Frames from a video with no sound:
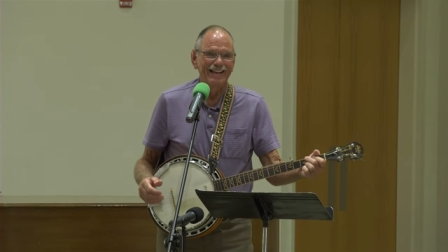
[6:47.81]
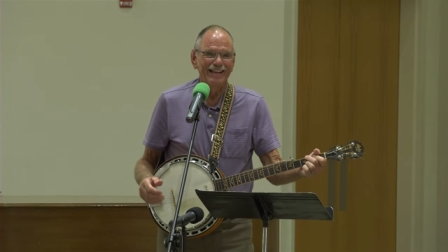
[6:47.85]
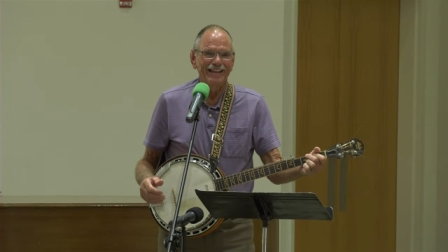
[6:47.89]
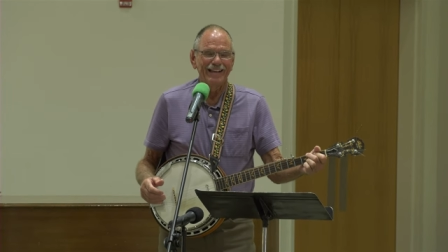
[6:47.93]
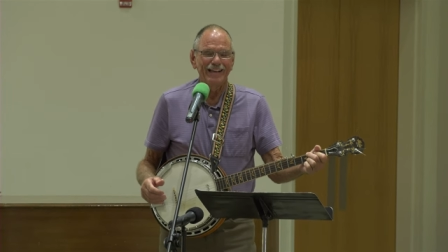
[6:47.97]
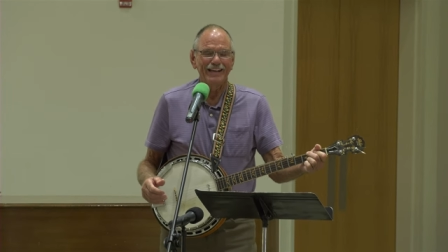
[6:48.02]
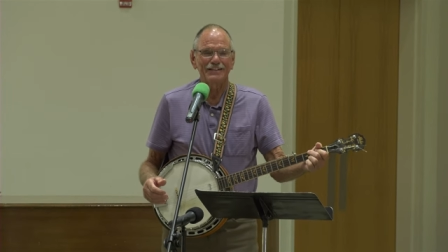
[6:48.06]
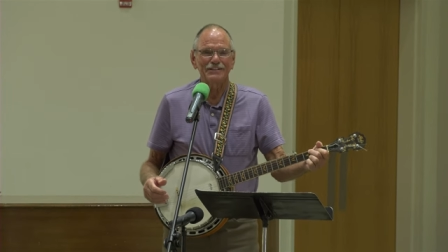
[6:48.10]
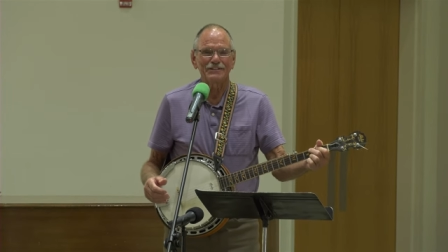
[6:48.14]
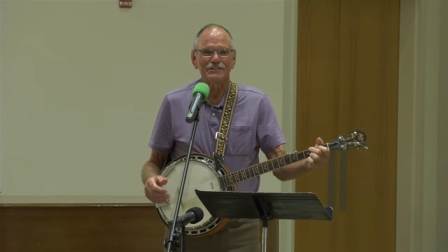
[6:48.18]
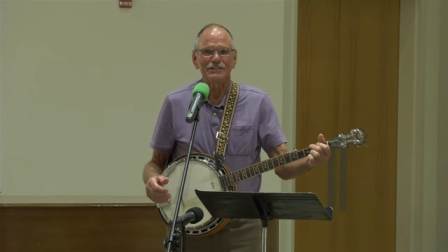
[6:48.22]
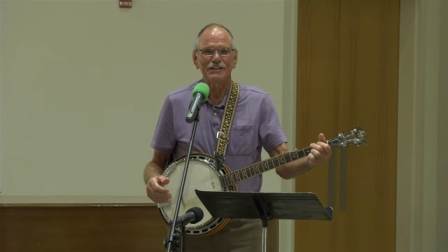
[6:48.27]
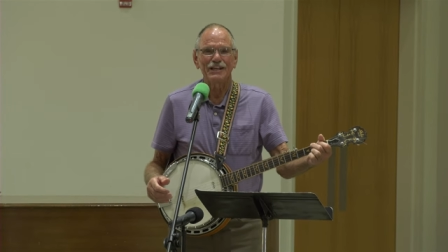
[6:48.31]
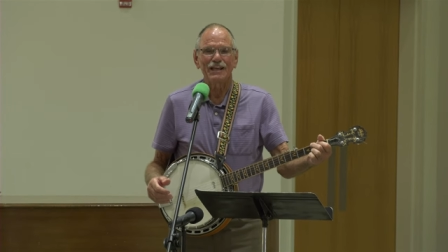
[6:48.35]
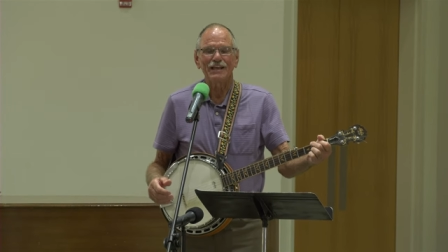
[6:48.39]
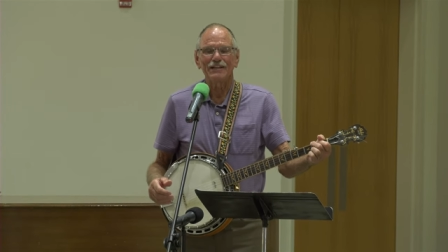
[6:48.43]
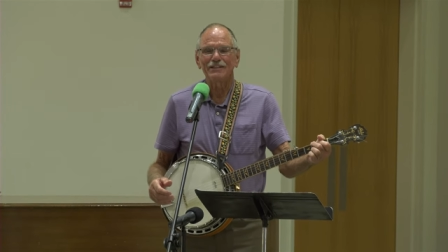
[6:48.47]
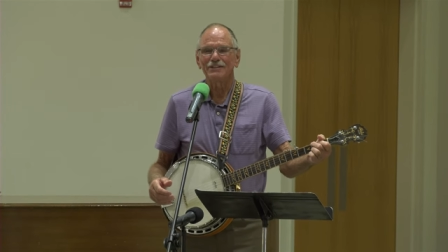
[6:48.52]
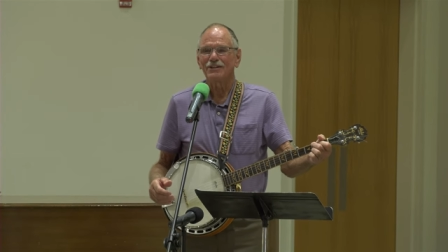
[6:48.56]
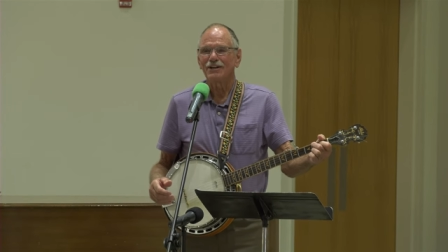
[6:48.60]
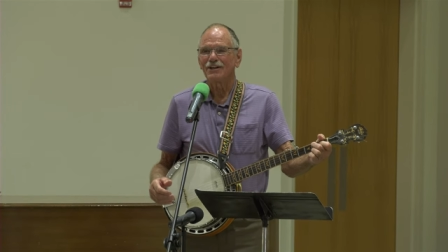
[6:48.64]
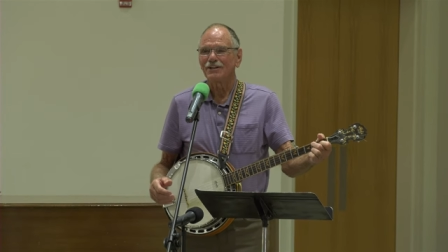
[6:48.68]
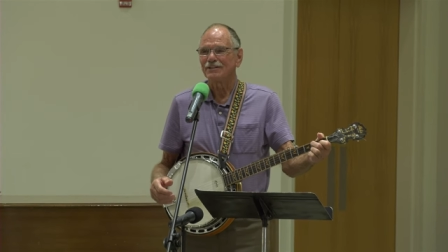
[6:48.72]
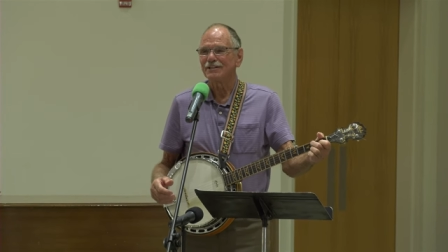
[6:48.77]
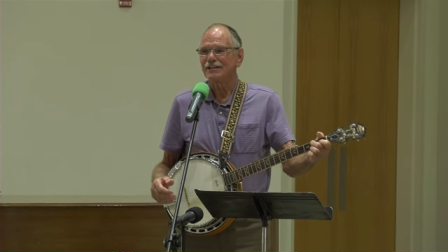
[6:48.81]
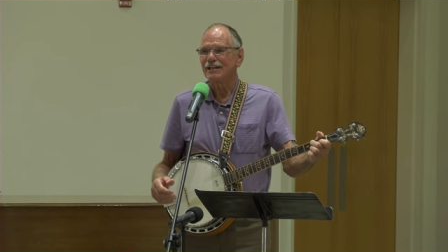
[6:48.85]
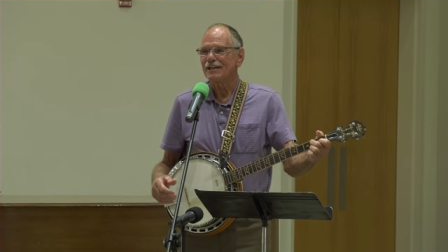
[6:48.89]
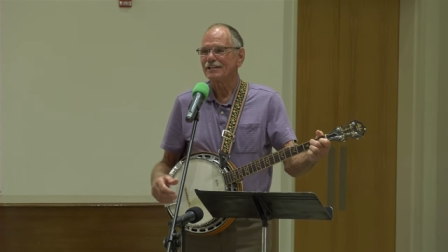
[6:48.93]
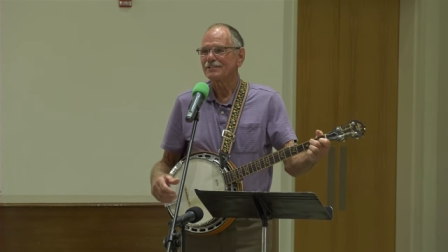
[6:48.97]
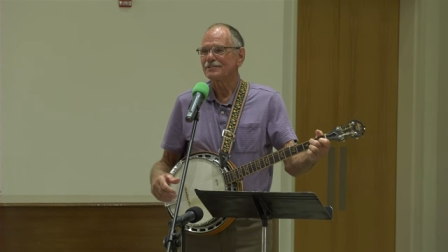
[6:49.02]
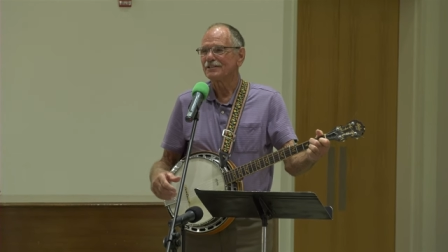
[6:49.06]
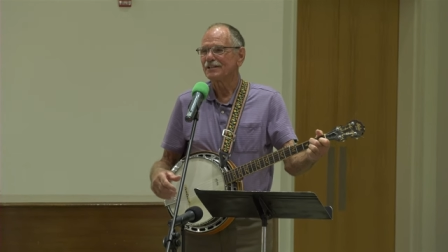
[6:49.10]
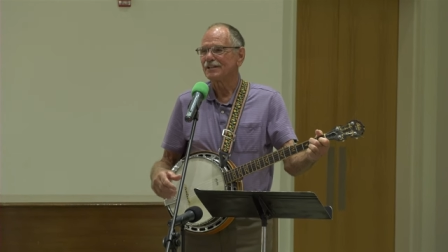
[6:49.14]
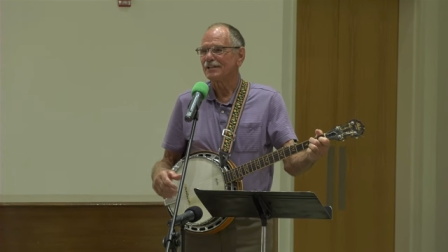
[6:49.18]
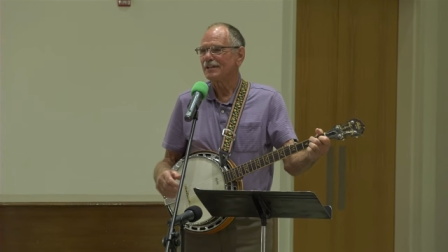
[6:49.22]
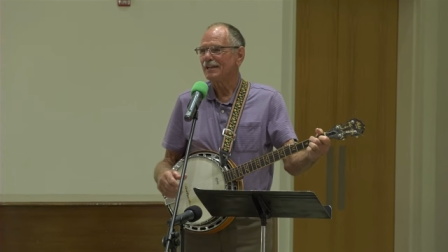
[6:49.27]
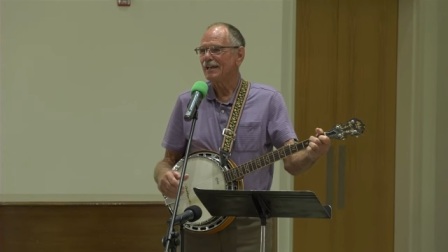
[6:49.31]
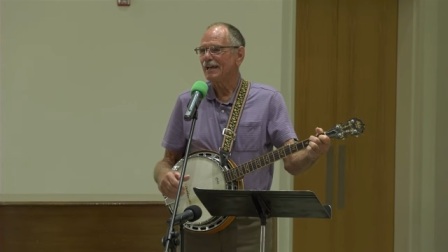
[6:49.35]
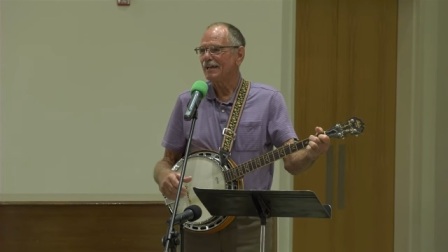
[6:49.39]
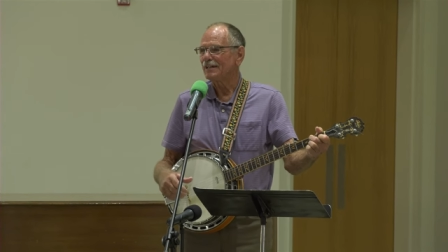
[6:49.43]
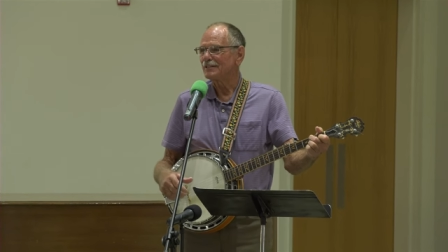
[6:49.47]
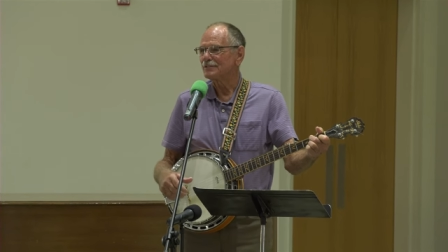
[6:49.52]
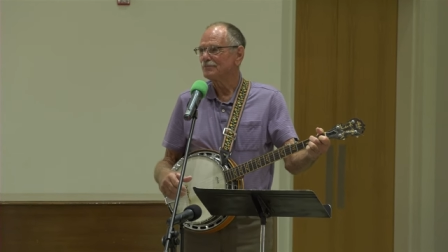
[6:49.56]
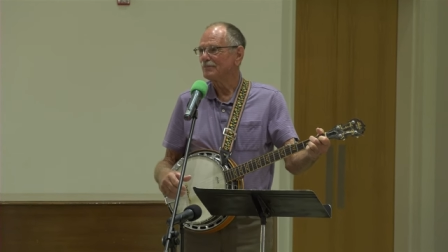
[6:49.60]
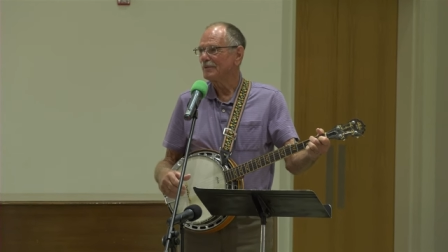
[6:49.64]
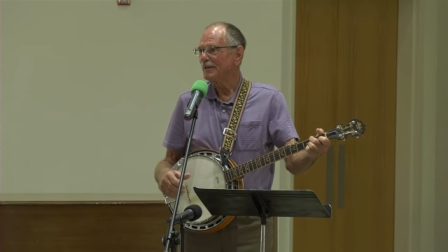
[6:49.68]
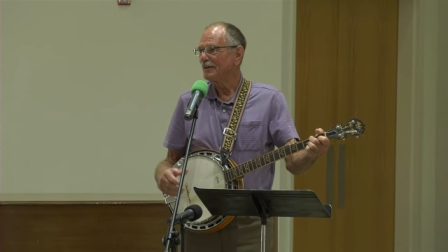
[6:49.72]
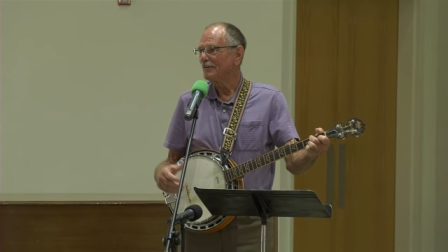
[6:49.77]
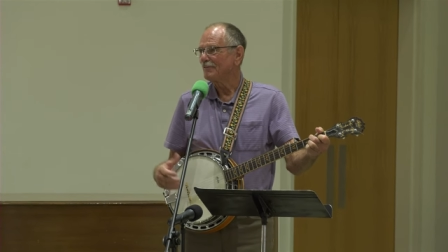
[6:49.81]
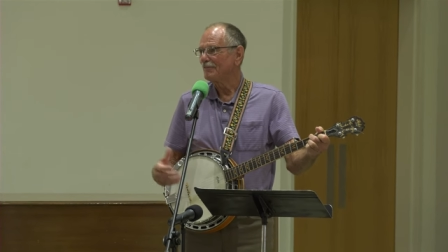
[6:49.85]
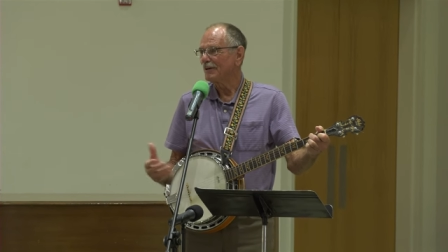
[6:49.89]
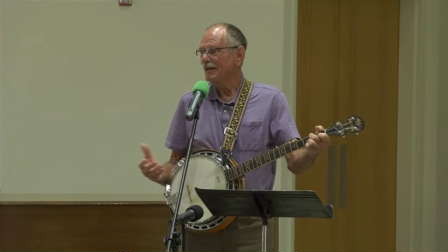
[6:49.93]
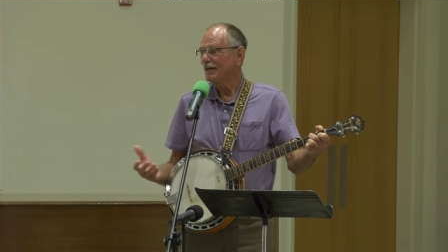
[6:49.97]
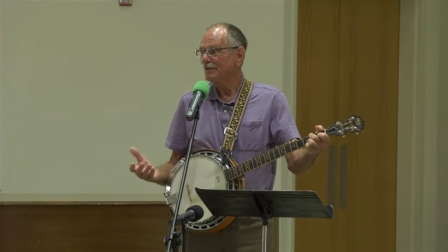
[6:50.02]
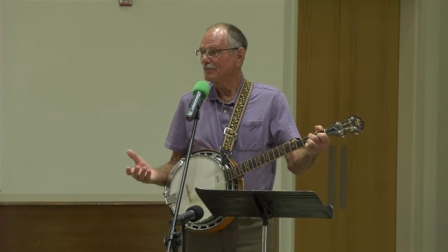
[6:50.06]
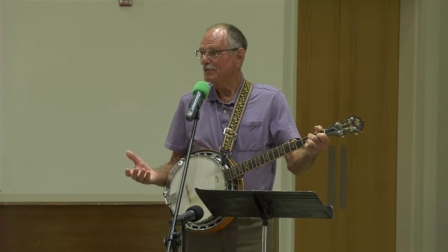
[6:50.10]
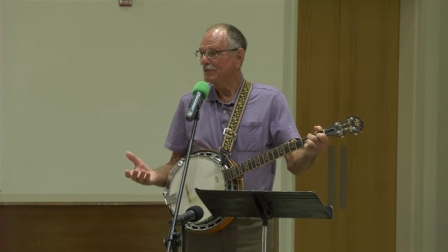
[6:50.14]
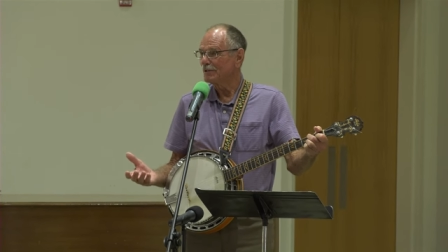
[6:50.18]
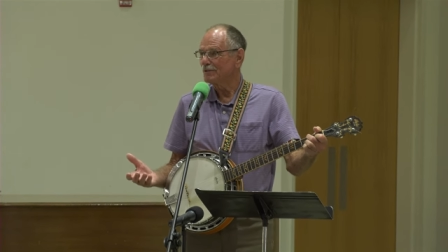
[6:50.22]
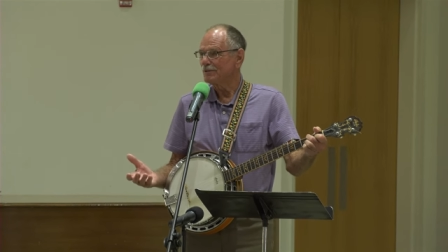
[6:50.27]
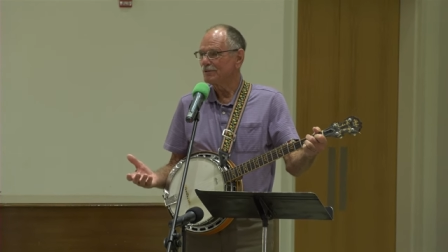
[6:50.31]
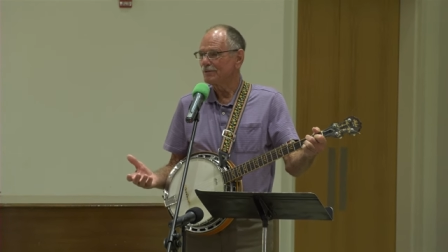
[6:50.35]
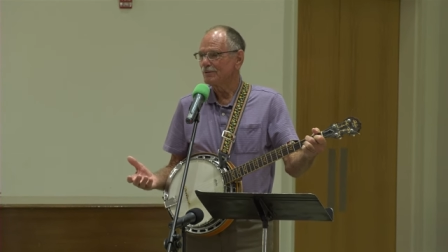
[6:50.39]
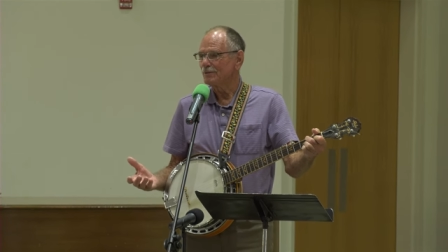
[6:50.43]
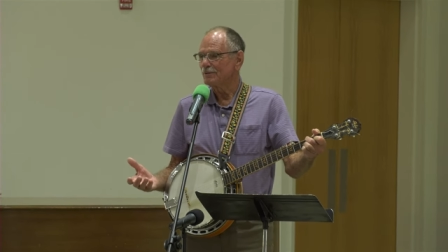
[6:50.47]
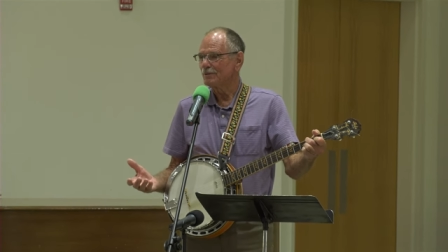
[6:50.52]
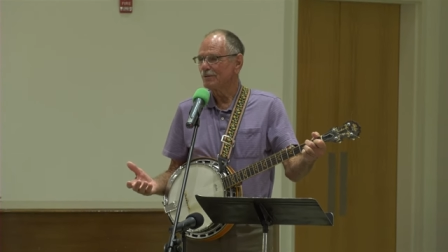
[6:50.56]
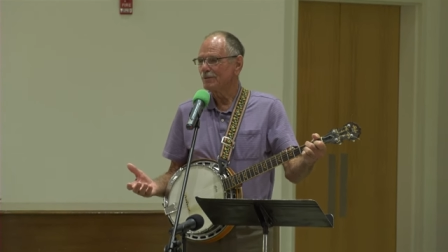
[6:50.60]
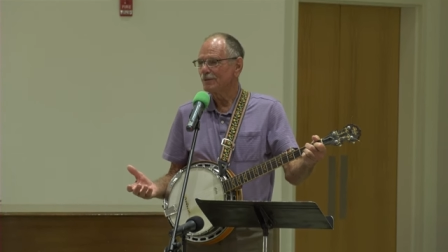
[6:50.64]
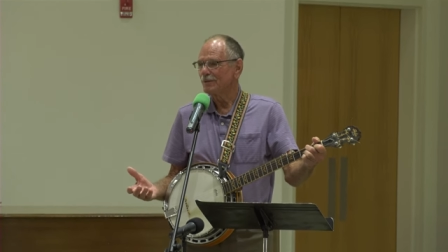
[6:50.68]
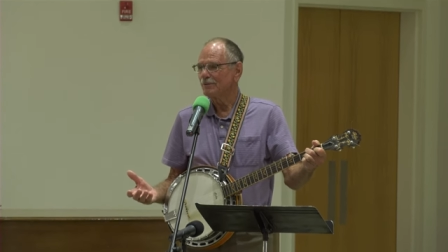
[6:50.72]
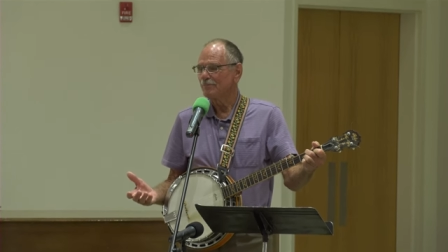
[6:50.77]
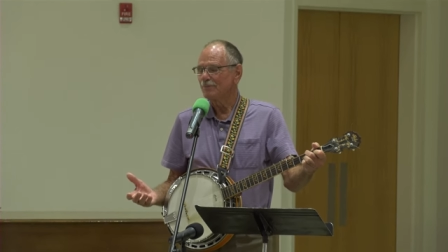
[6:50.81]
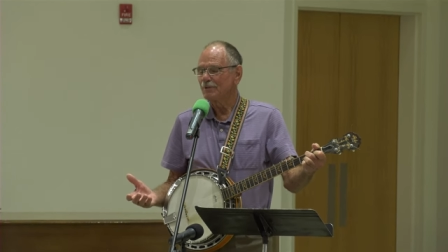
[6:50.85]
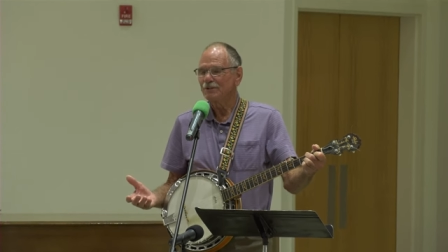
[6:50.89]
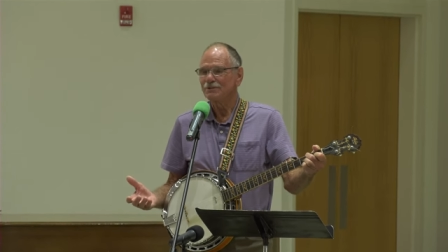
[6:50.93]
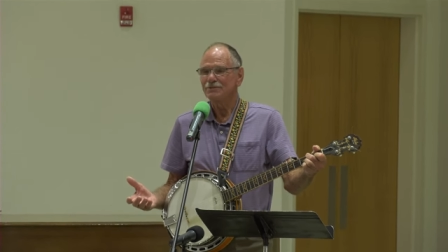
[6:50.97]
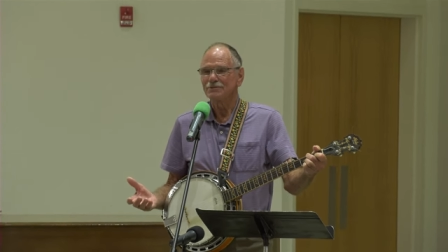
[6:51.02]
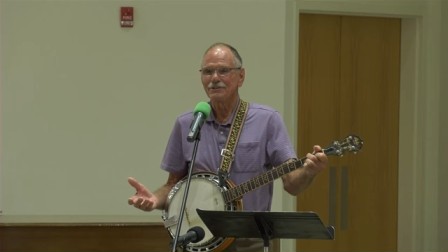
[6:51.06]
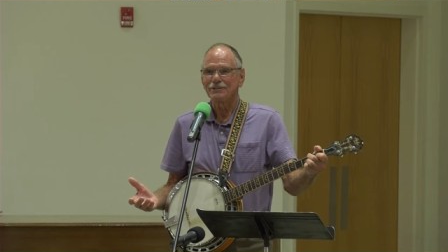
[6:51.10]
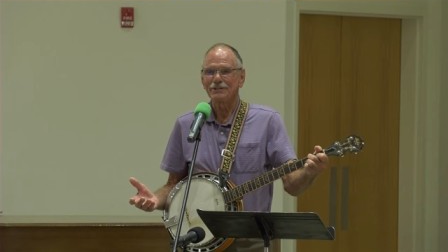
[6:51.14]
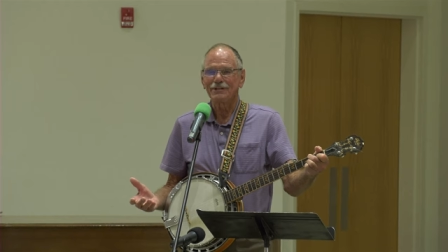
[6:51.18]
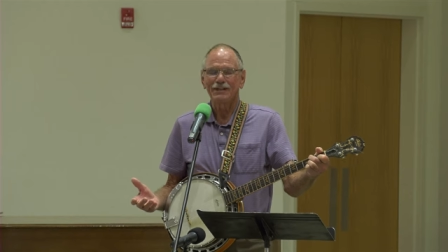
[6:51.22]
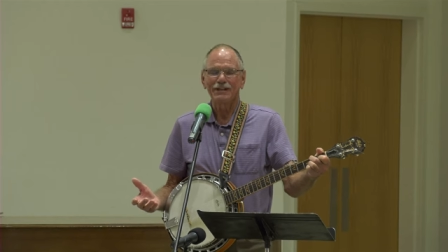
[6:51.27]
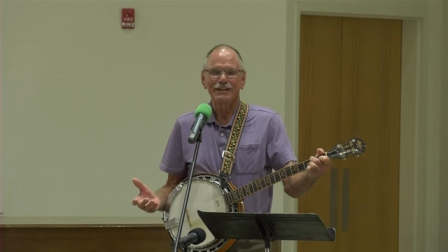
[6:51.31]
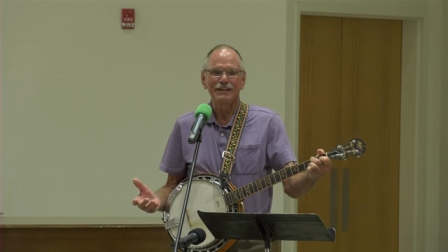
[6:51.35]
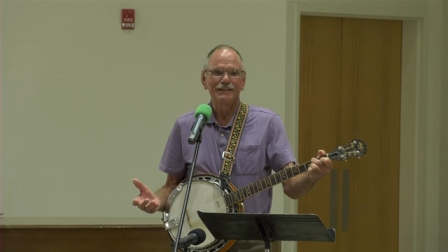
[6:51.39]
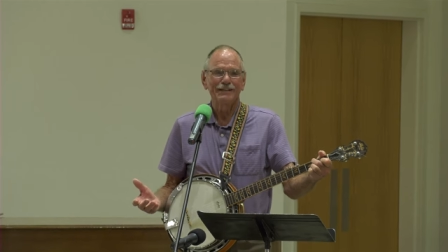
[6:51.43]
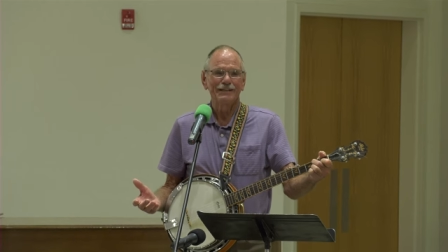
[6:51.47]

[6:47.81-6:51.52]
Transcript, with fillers: and she had the audacity to ask me if I would do music